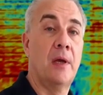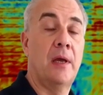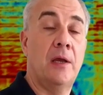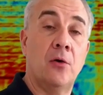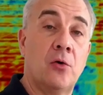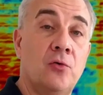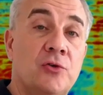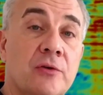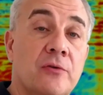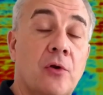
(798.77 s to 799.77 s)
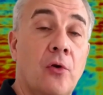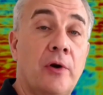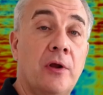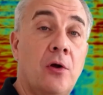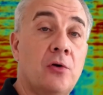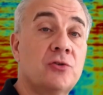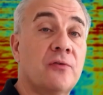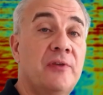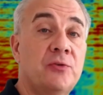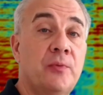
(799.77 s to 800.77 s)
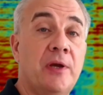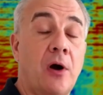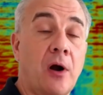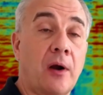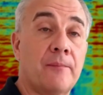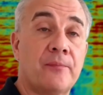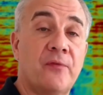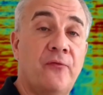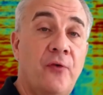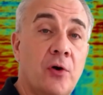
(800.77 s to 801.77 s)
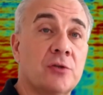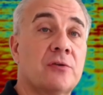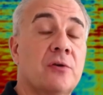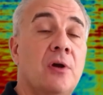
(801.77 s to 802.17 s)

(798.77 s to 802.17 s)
In conclusion, the learning goals of this week are: first,